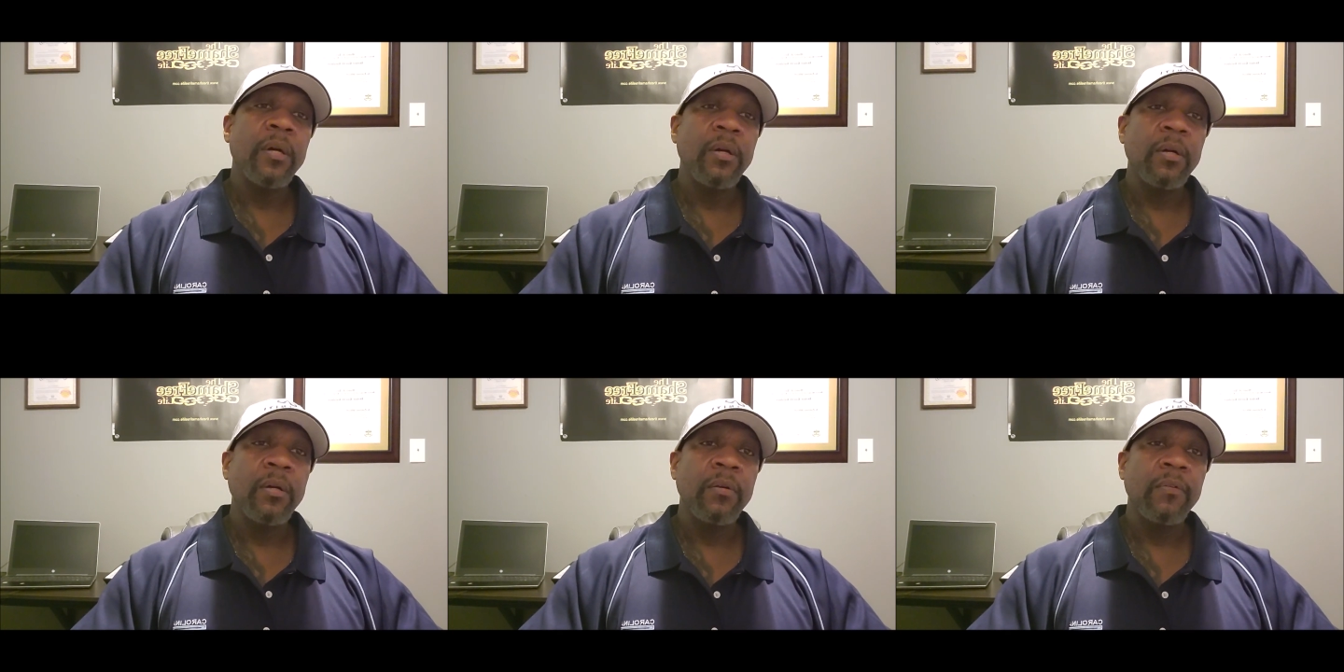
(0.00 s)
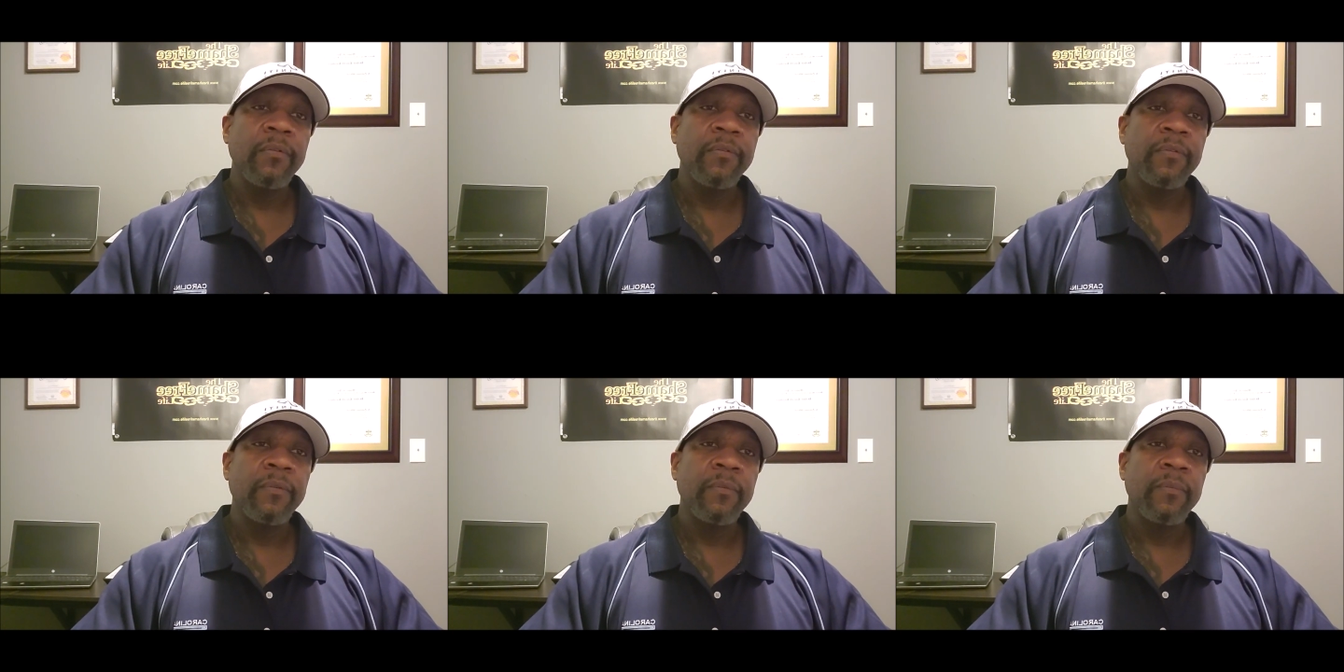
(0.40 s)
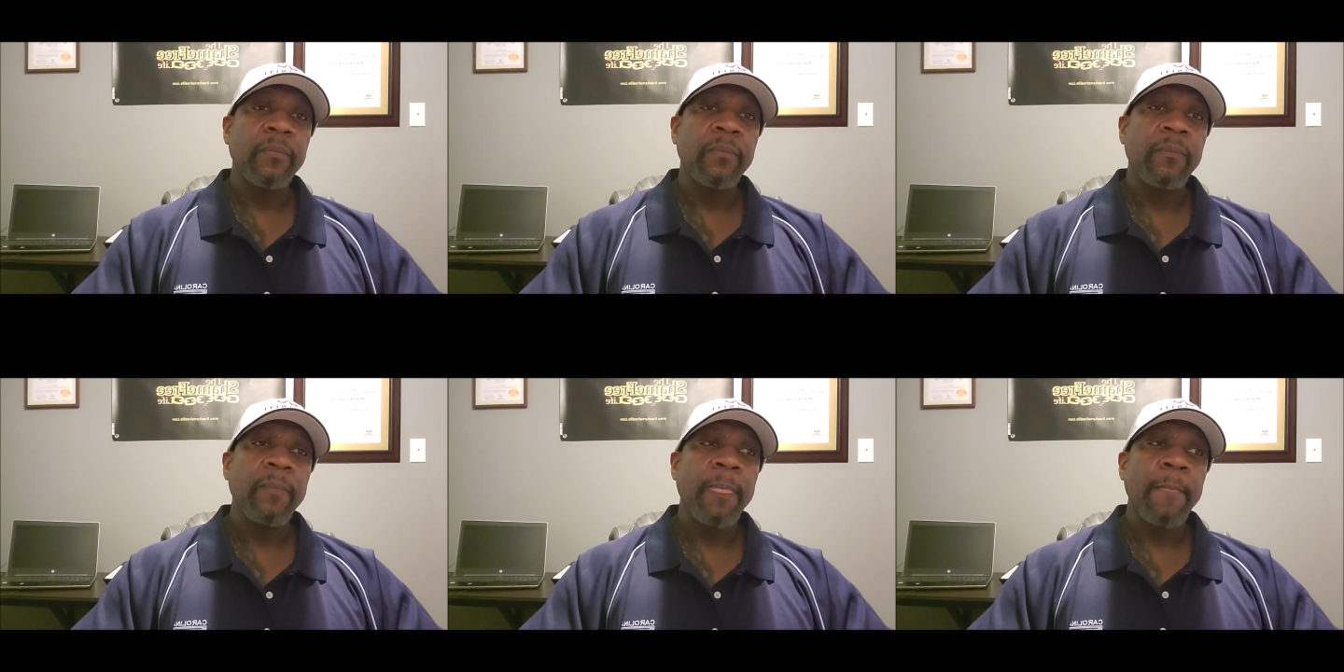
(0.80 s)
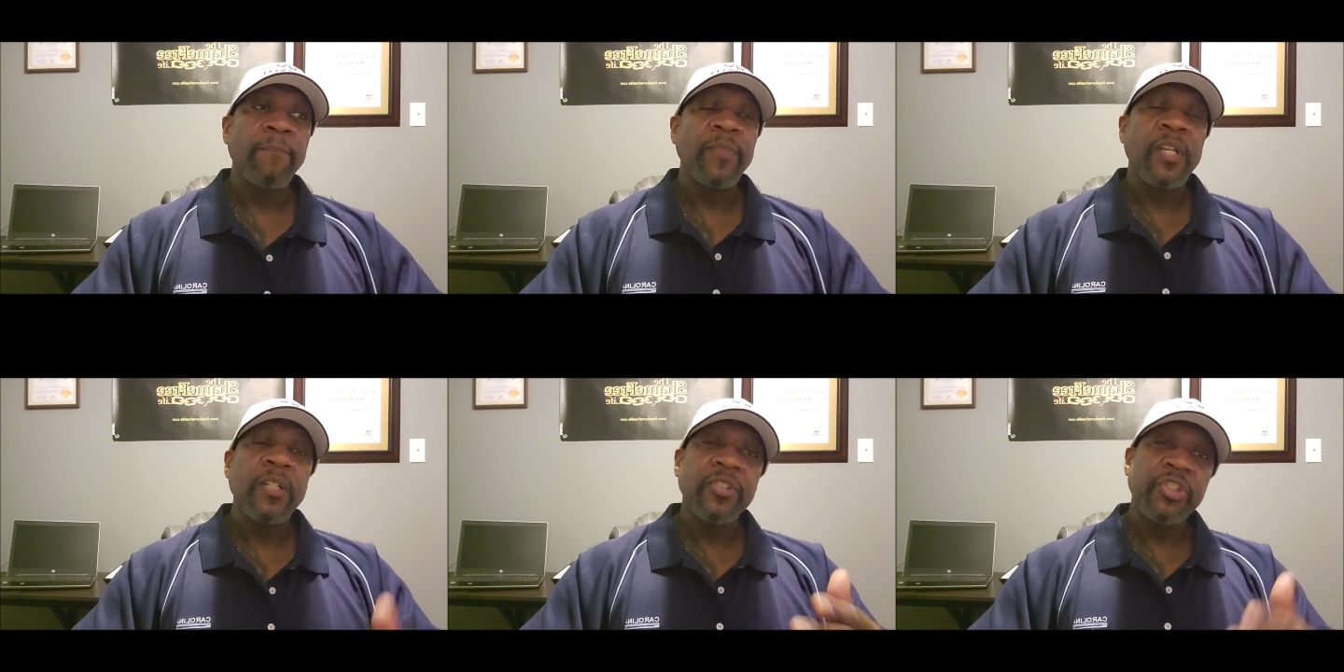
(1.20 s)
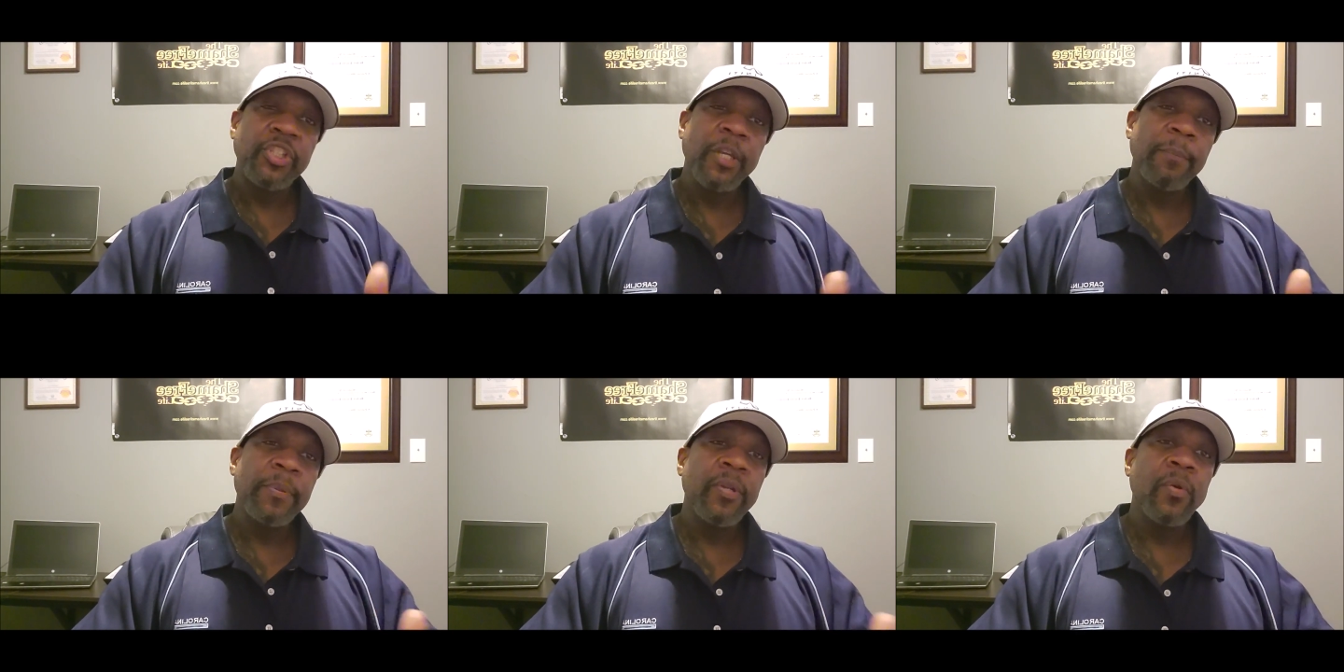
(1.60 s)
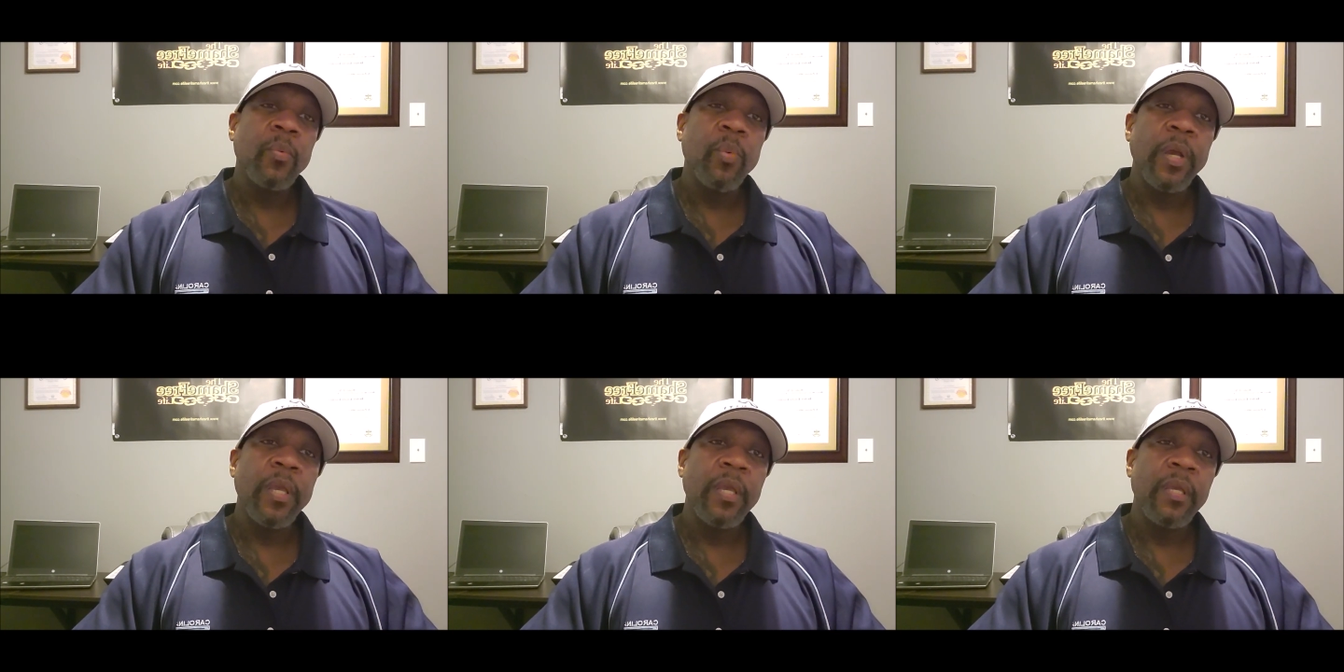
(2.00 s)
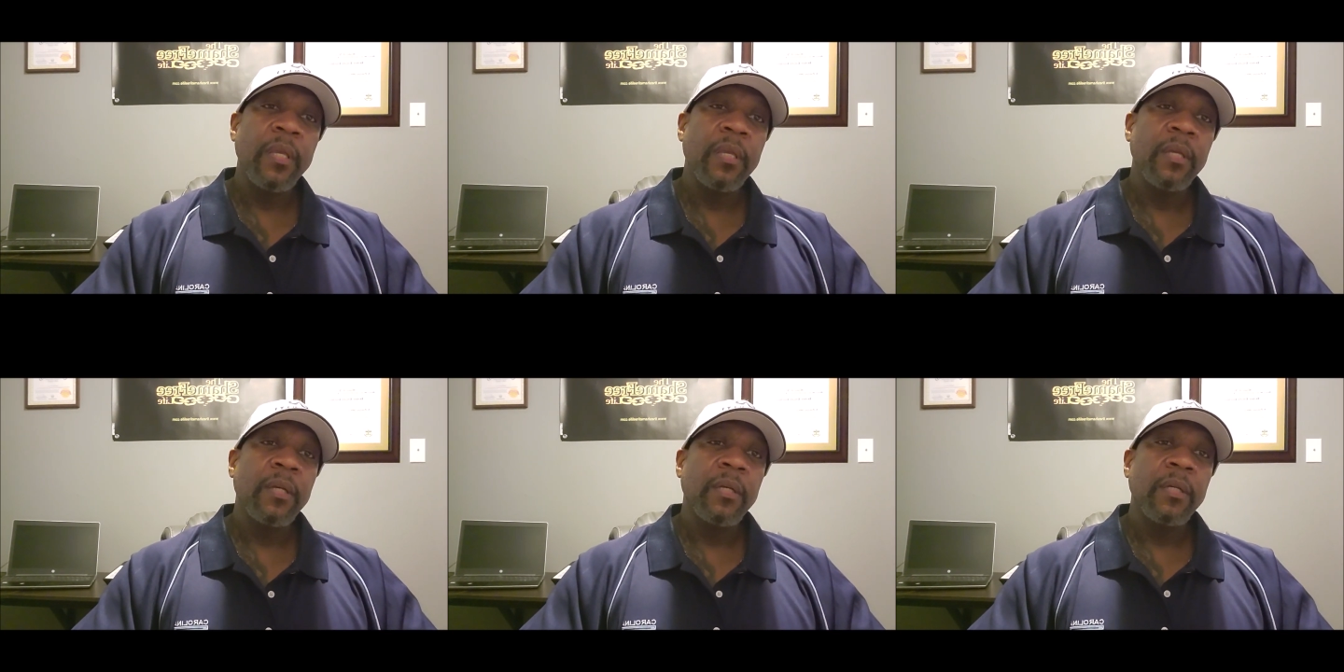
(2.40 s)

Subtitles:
of chipping away